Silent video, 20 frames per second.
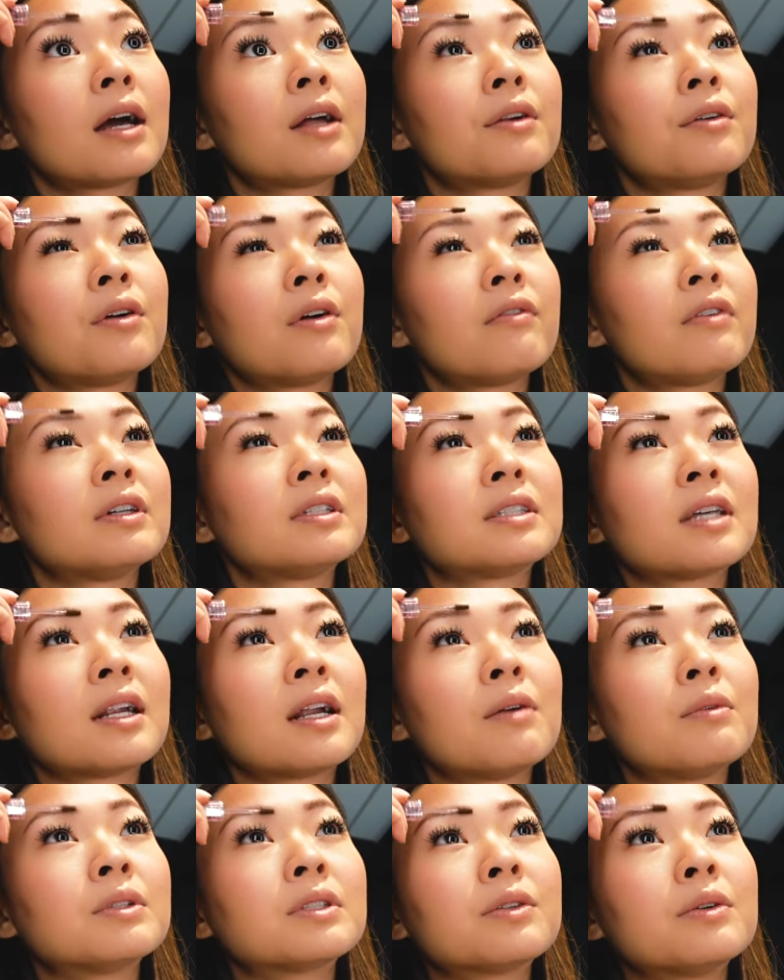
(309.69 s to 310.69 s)
I don't know if I said
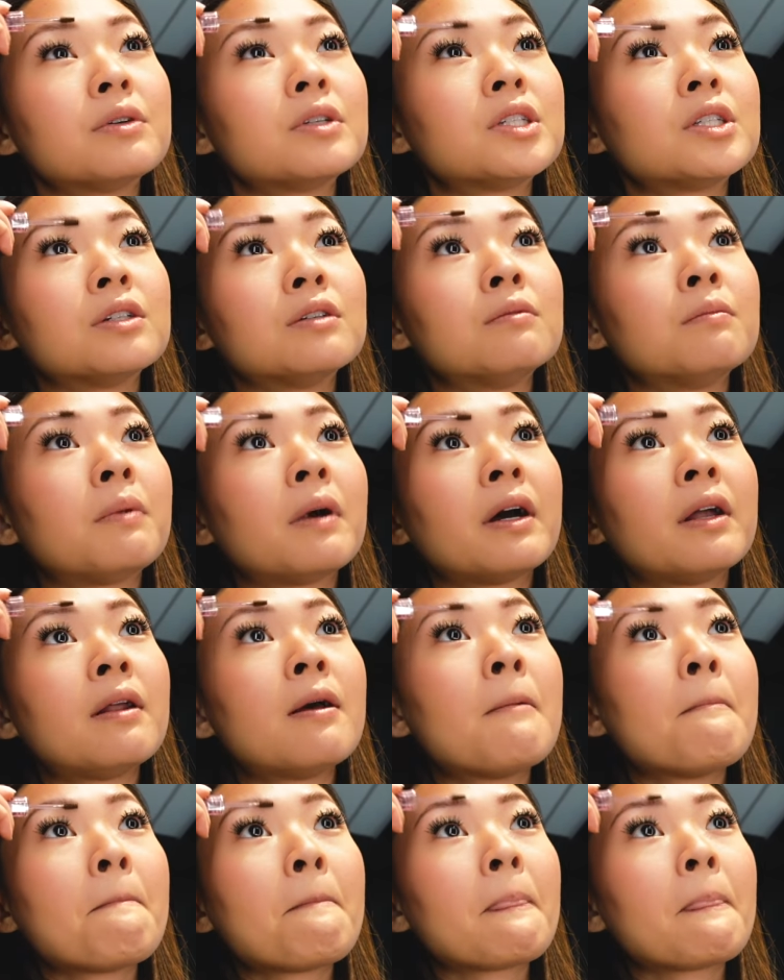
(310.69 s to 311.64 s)
I was going to, but